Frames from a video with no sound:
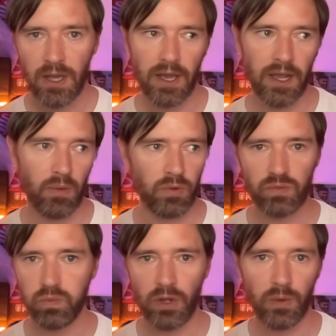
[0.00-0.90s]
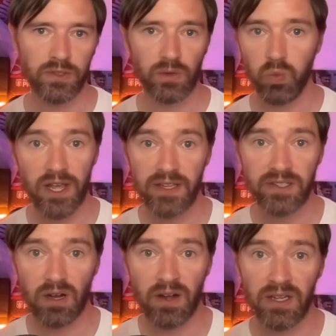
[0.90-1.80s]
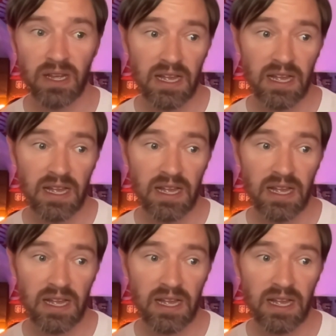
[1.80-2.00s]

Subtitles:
It was a weird signing.